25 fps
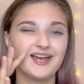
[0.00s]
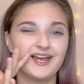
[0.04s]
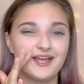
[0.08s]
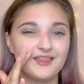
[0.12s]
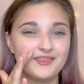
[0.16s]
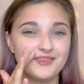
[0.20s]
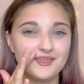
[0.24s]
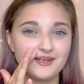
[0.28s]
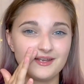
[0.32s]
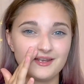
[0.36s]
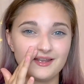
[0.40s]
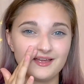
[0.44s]

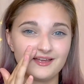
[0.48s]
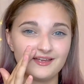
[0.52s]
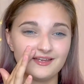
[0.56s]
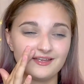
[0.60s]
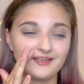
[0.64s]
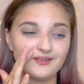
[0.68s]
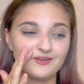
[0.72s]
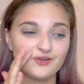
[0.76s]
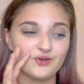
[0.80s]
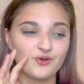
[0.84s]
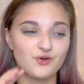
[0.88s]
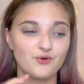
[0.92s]
and then
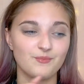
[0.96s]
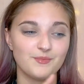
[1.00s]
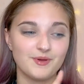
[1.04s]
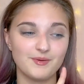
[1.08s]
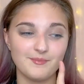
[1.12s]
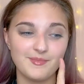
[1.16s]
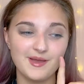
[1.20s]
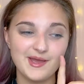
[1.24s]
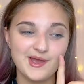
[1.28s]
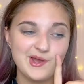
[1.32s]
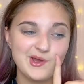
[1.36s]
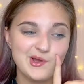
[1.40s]
like on my
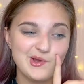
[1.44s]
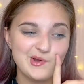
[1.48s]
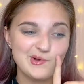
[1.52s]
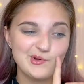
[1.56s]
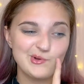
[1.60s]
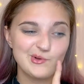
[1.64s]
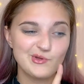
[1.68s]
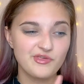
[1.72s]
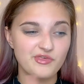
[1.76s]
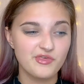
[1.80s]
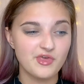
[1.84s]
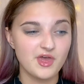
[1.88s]

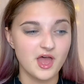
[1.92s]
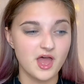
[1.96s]
mouth,